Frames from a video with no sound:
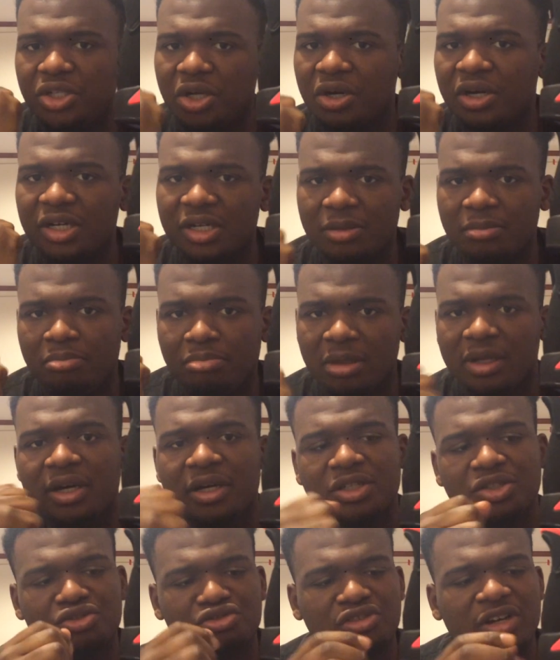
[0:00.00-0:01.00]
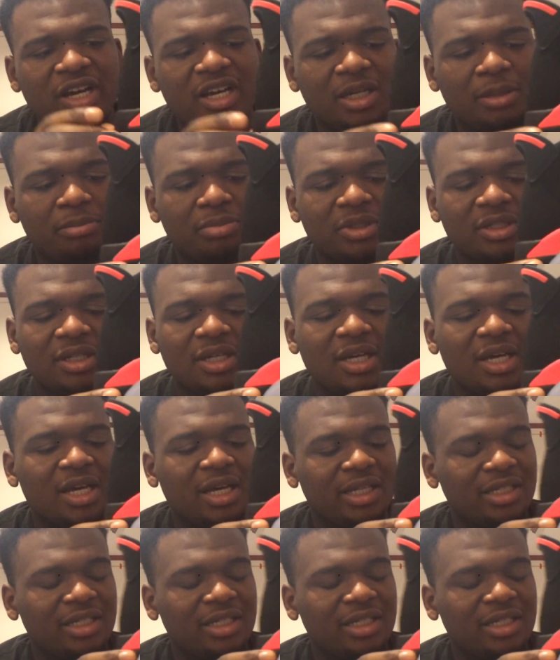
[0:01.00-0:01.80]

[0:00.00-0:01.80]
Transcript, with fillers: dark blood red, but